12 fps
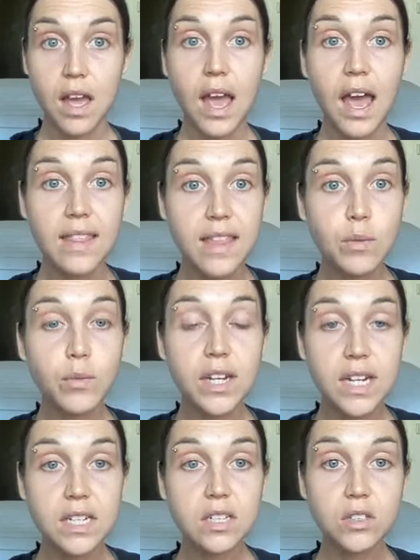And then we
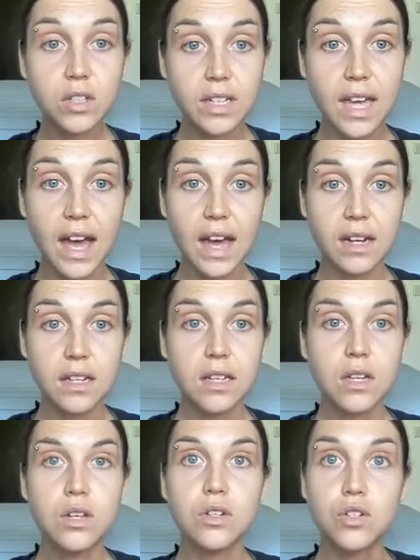need to look at
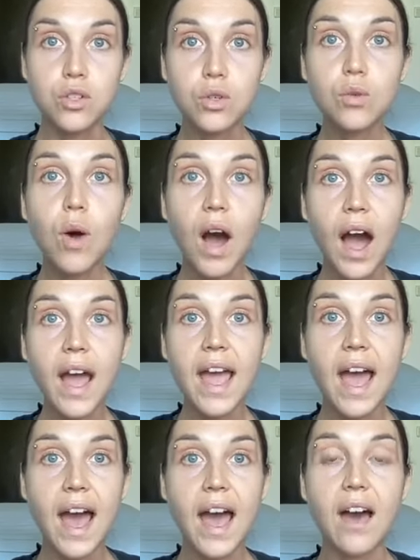do I
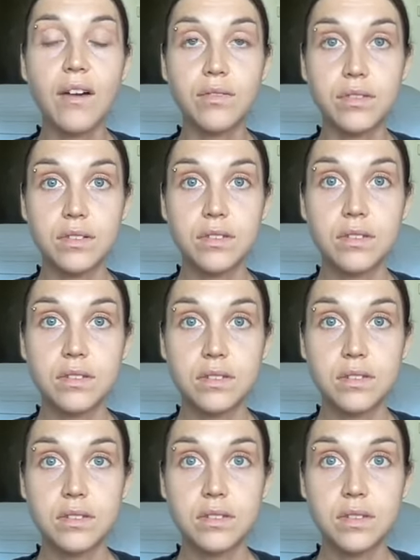have
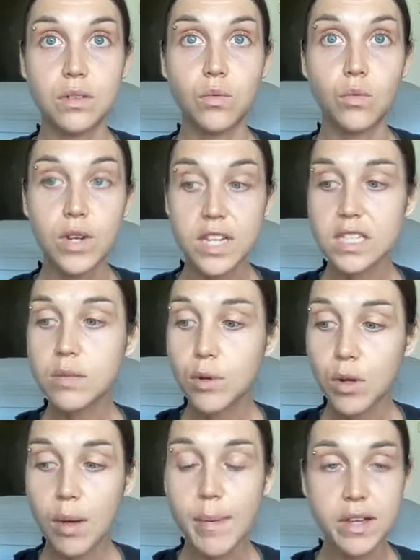reasonable
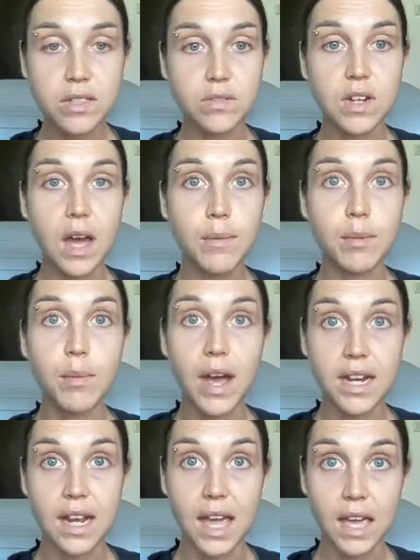amounts of time in my
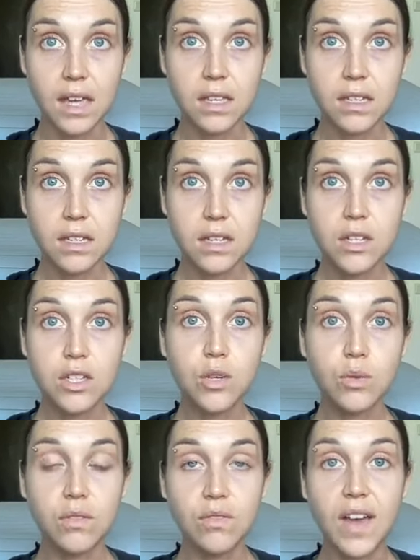day to
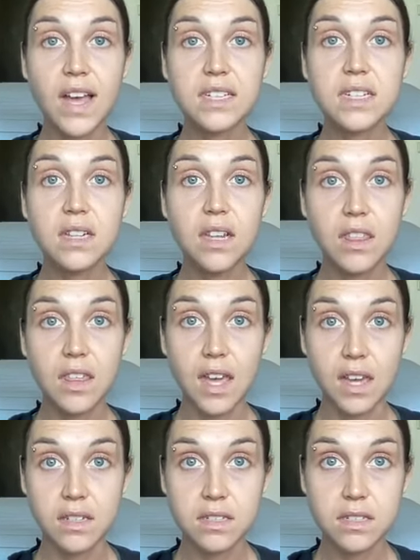invest in the
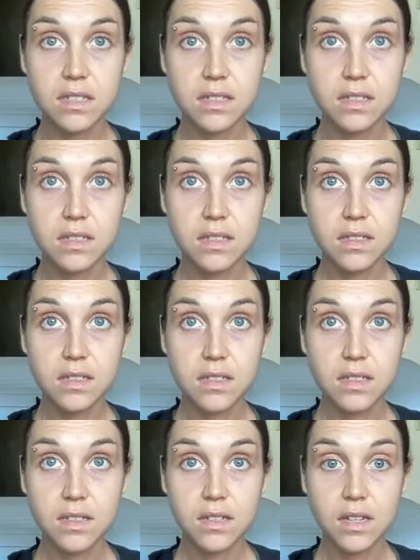things
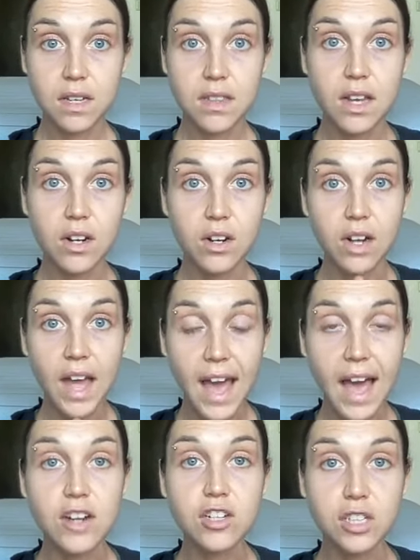that are going to
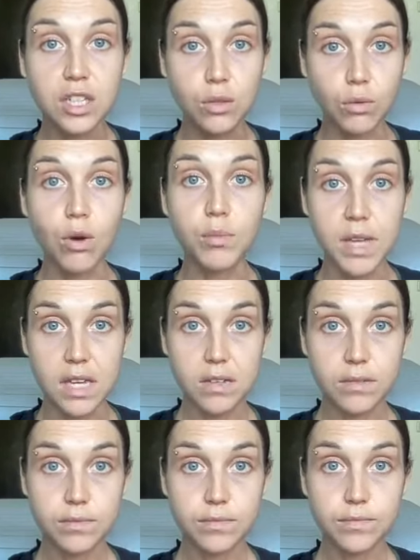actually grow me
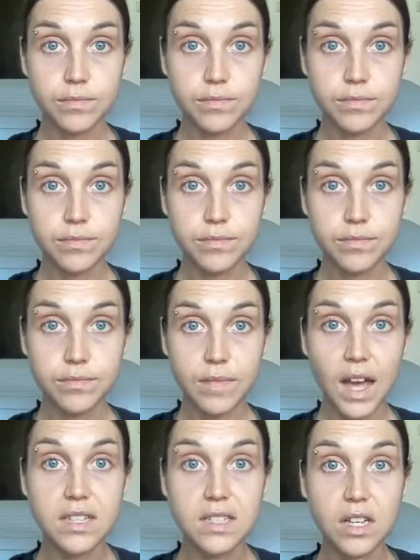
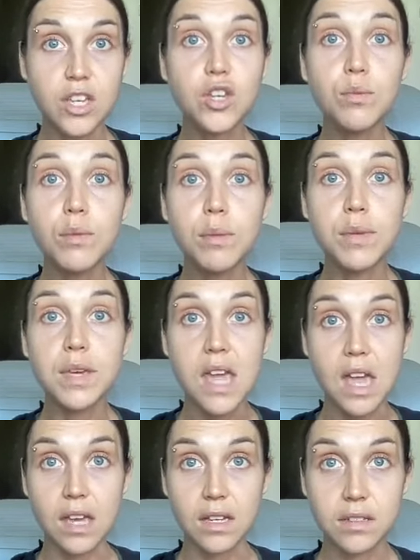as a human being?